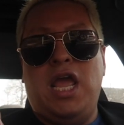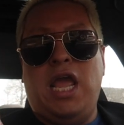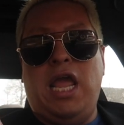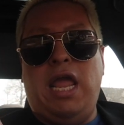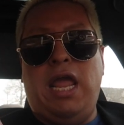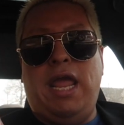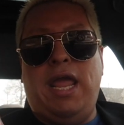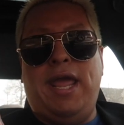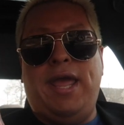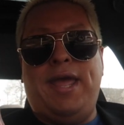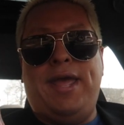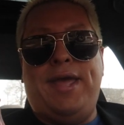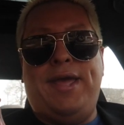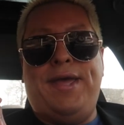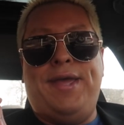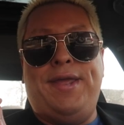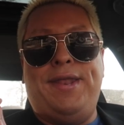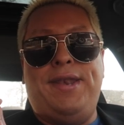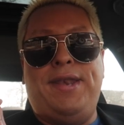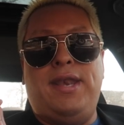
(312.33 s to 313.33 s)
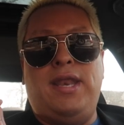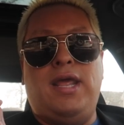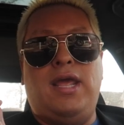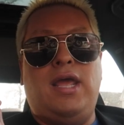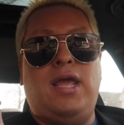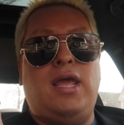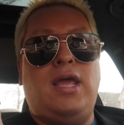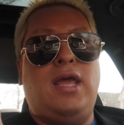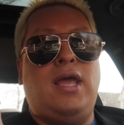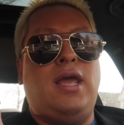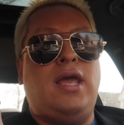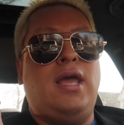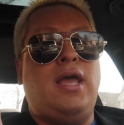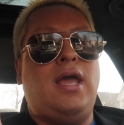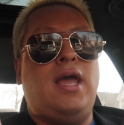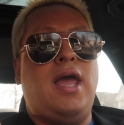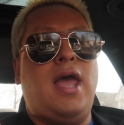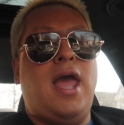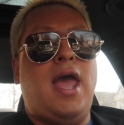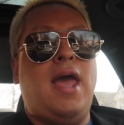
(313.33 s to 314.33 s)
And
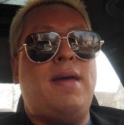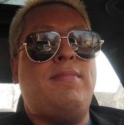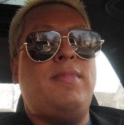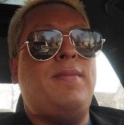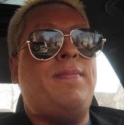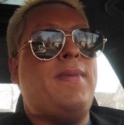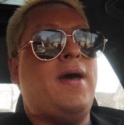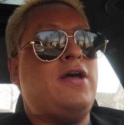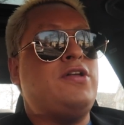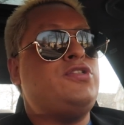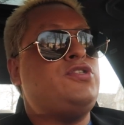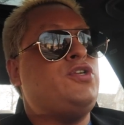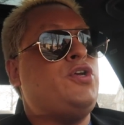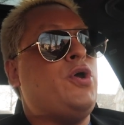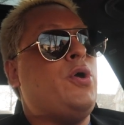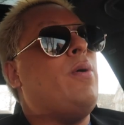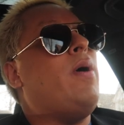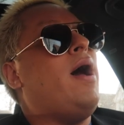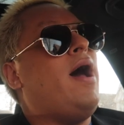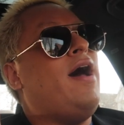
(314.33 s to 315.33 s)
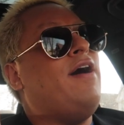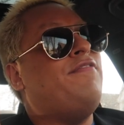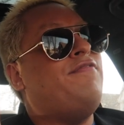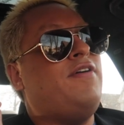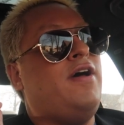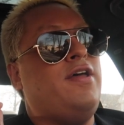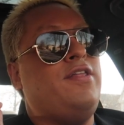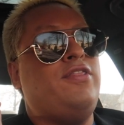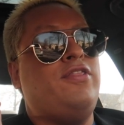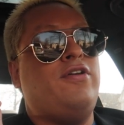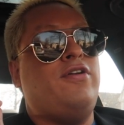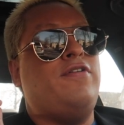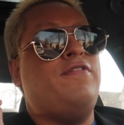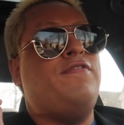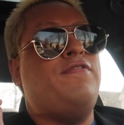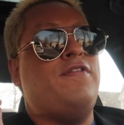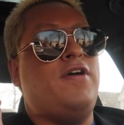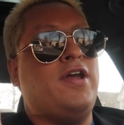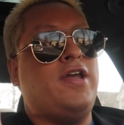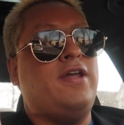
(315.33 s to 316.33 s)
I'm about to go off on their
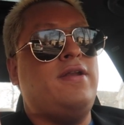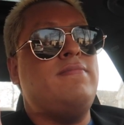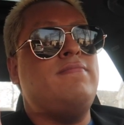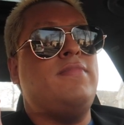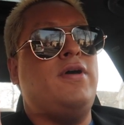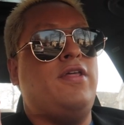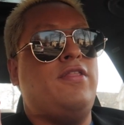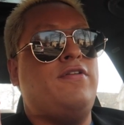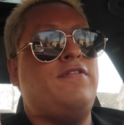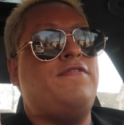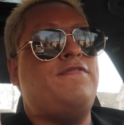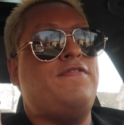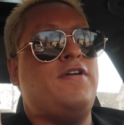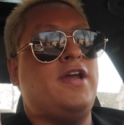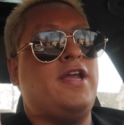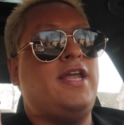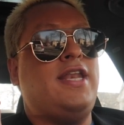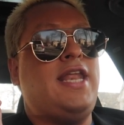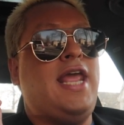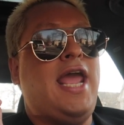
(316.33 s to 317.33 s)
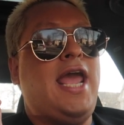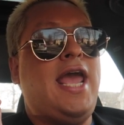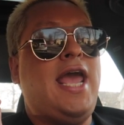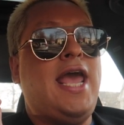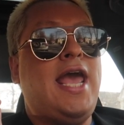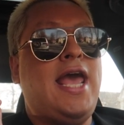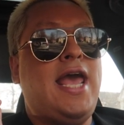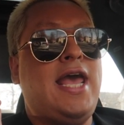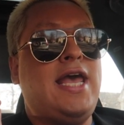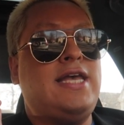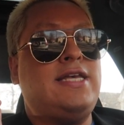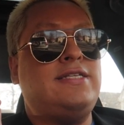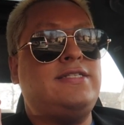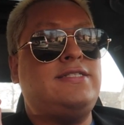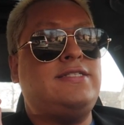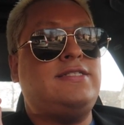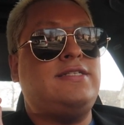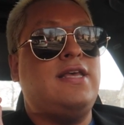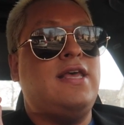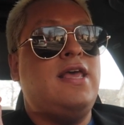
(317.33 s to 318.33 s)
fucking motherfucking
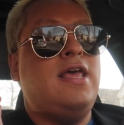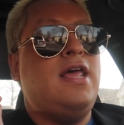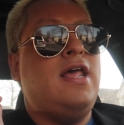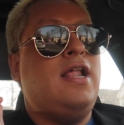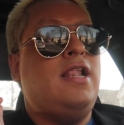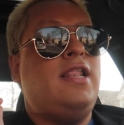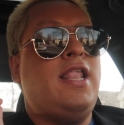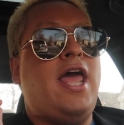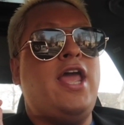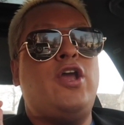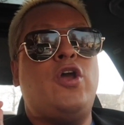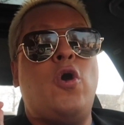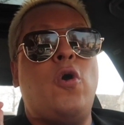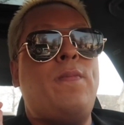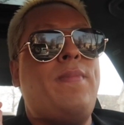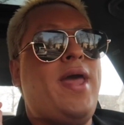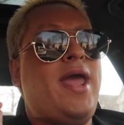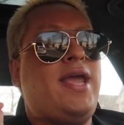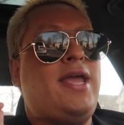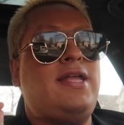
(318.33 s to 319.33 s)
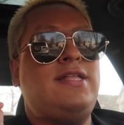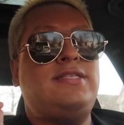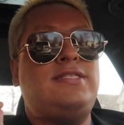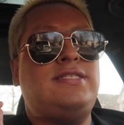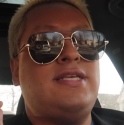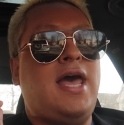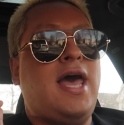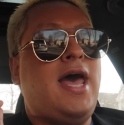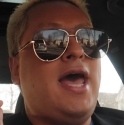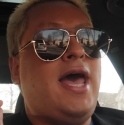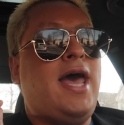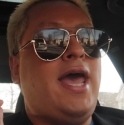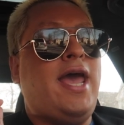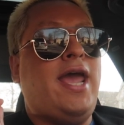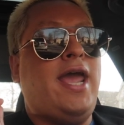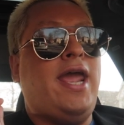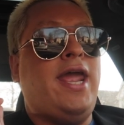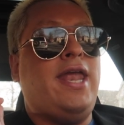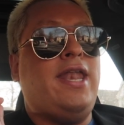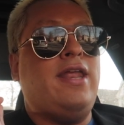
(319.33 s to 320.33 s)
ass. Like, go back
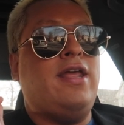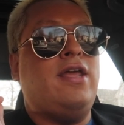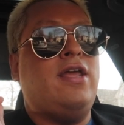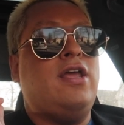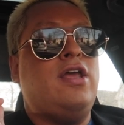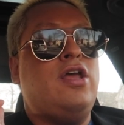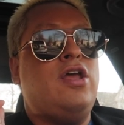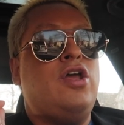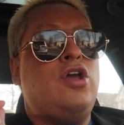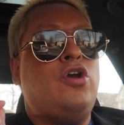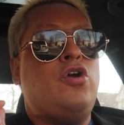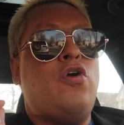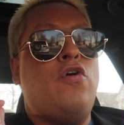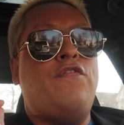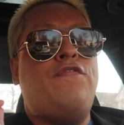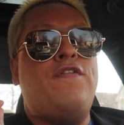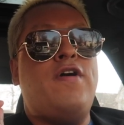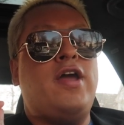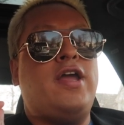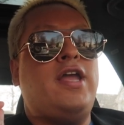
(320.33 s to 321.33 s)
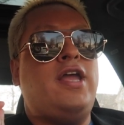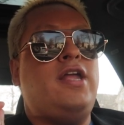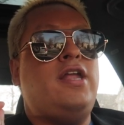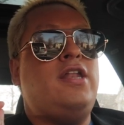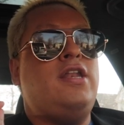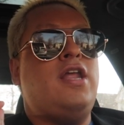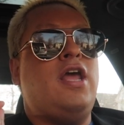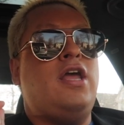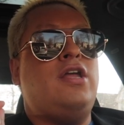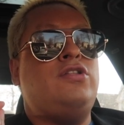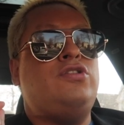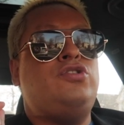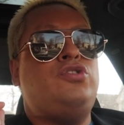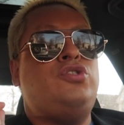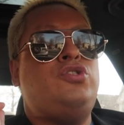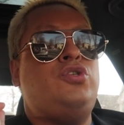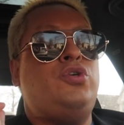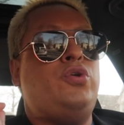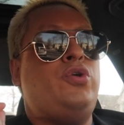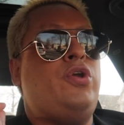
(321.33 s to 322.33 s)
inside. Go fucking
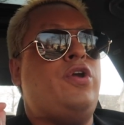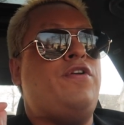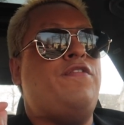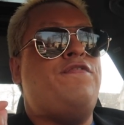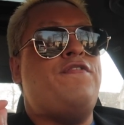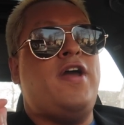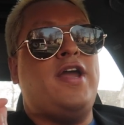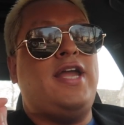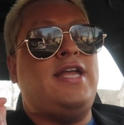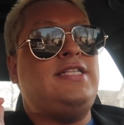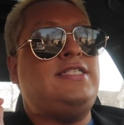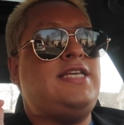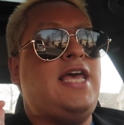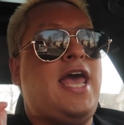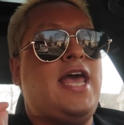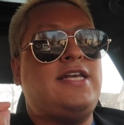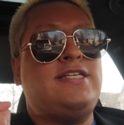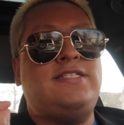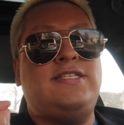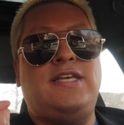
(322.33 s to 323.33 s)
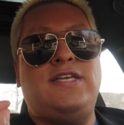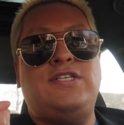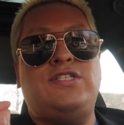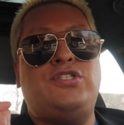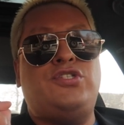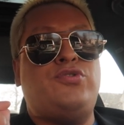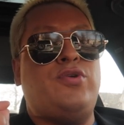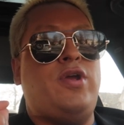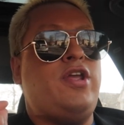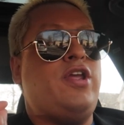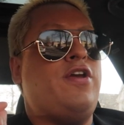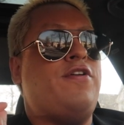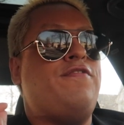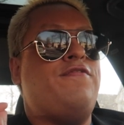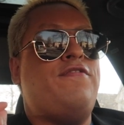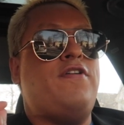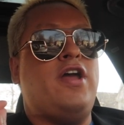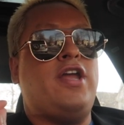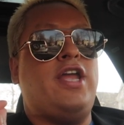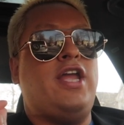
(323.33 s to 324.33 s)
do your fucking taxes. Drink your
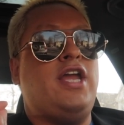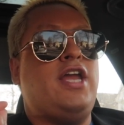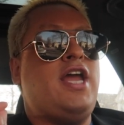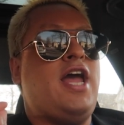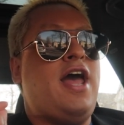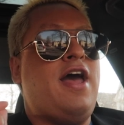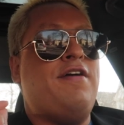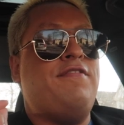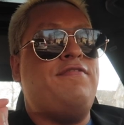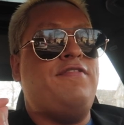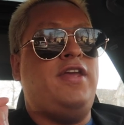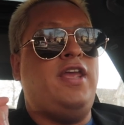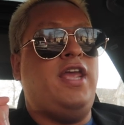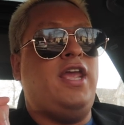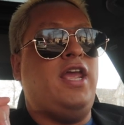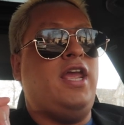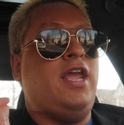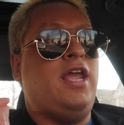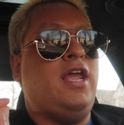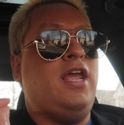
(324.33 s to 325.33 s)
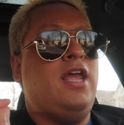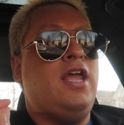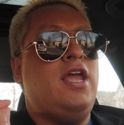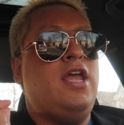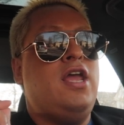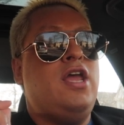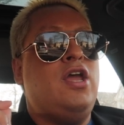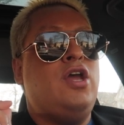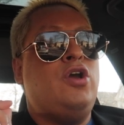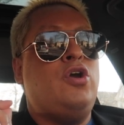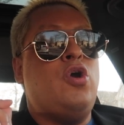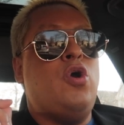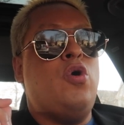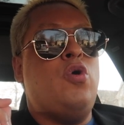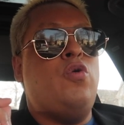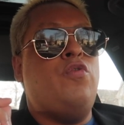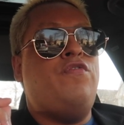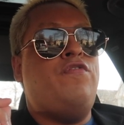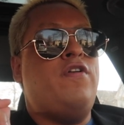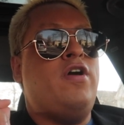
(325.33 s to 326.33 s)
fucking coffee.
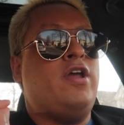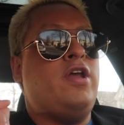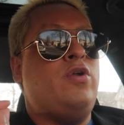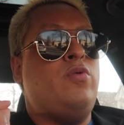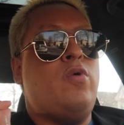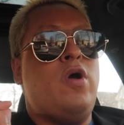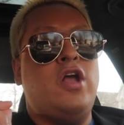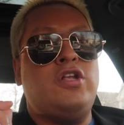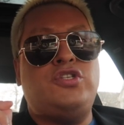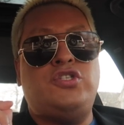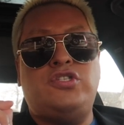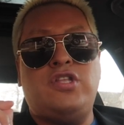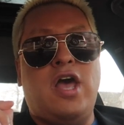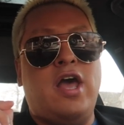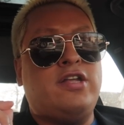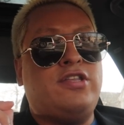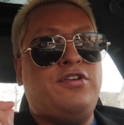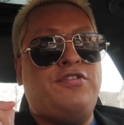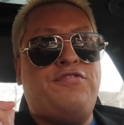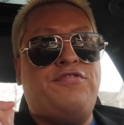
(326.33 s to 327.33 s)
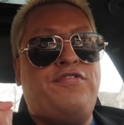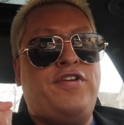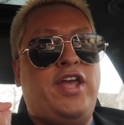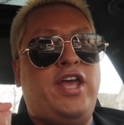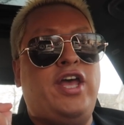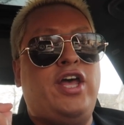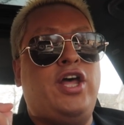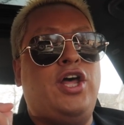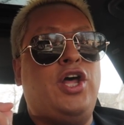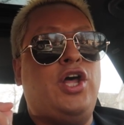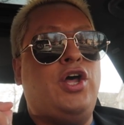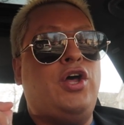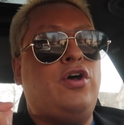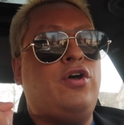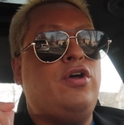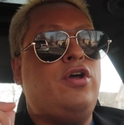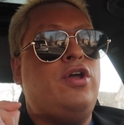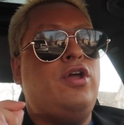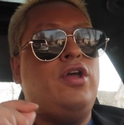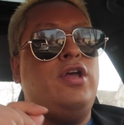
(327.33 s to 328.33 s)
Go fucking watch Dr. Phil.
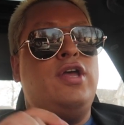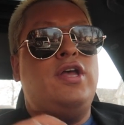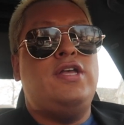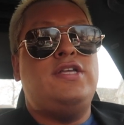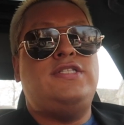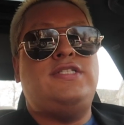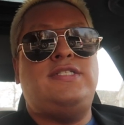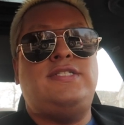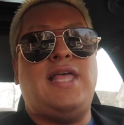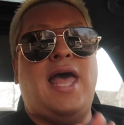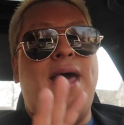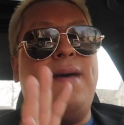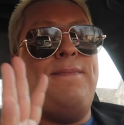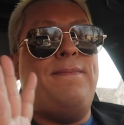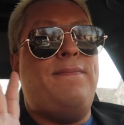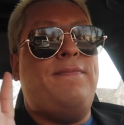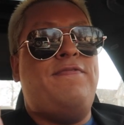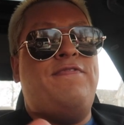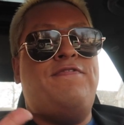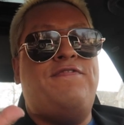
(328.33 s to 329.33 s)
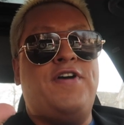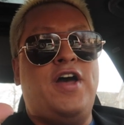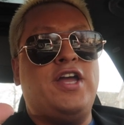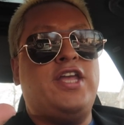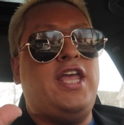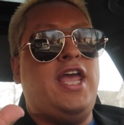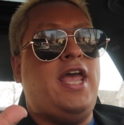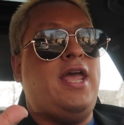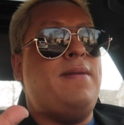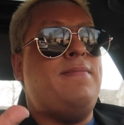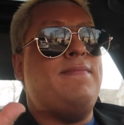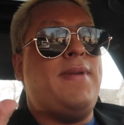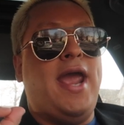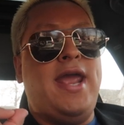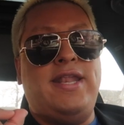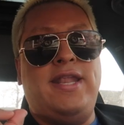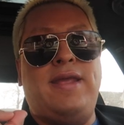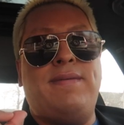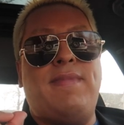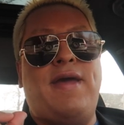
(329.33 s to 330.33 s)
Stop fucking
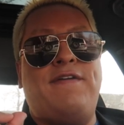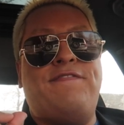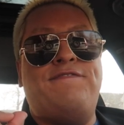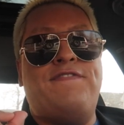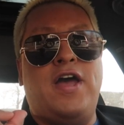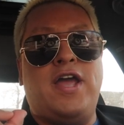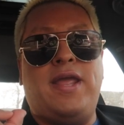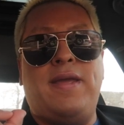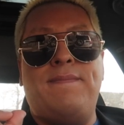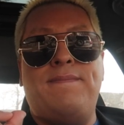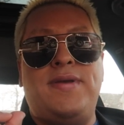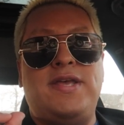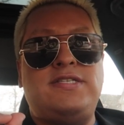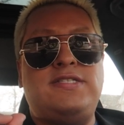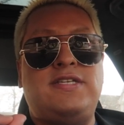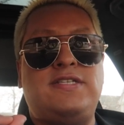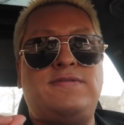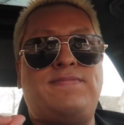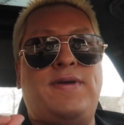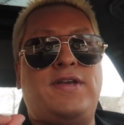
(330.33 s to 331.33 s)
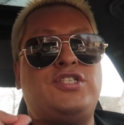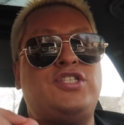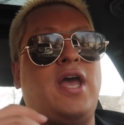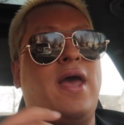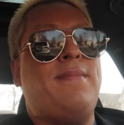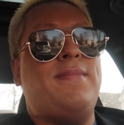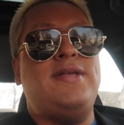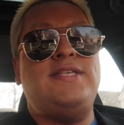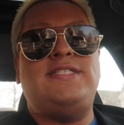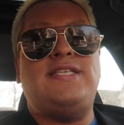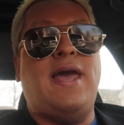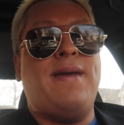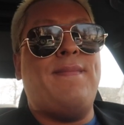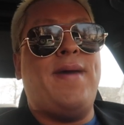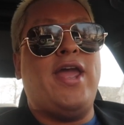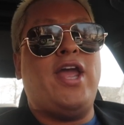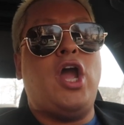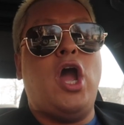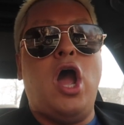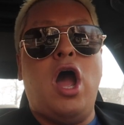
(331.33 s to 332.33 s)
minding my fucking business, bitch. I'm inside
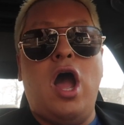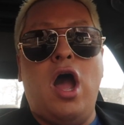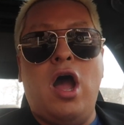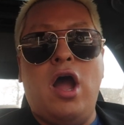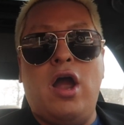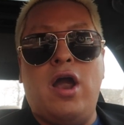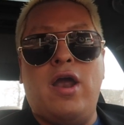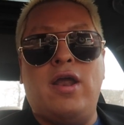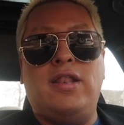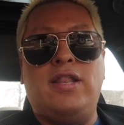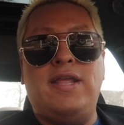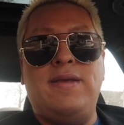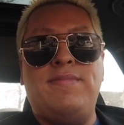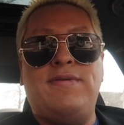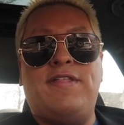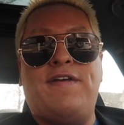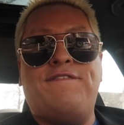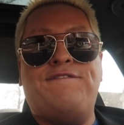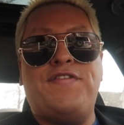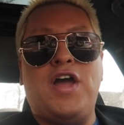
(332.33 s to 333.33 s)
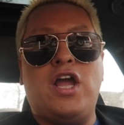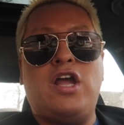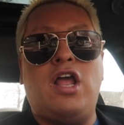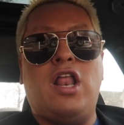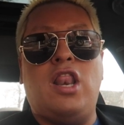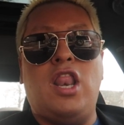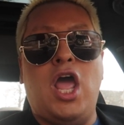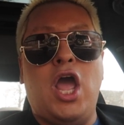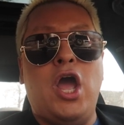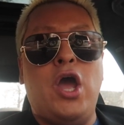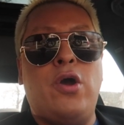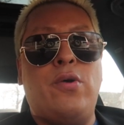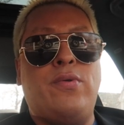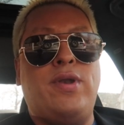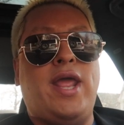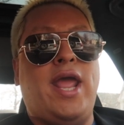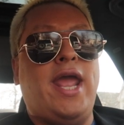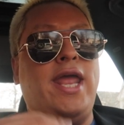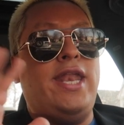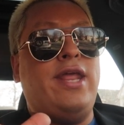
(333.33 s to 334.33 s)
my car. Leave me the fuck
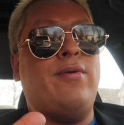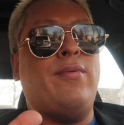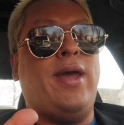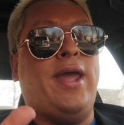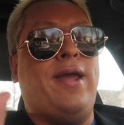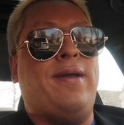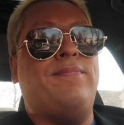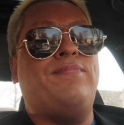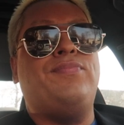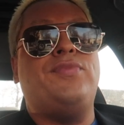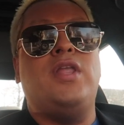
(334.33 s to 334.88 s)
alone. Anyway,